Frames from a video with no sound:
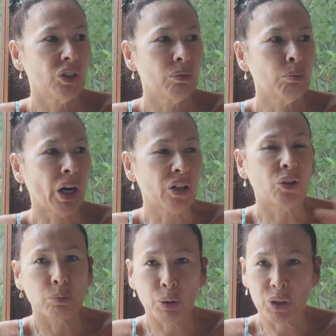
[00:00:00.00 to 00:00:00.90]
my
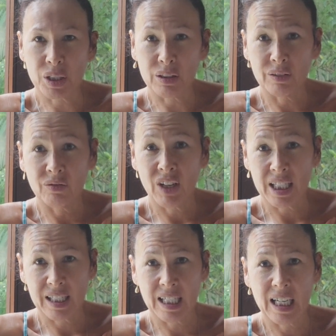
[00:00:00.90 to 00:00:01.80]
own personal
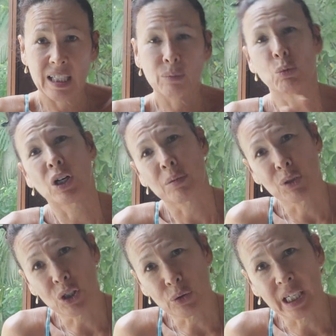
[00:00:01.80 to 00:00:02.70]
investing and what I'm
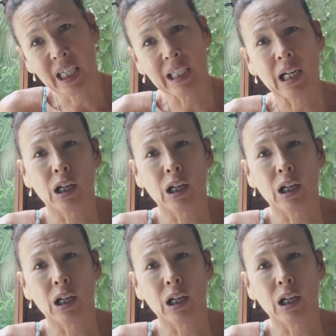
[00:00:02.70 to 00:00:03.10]
doing.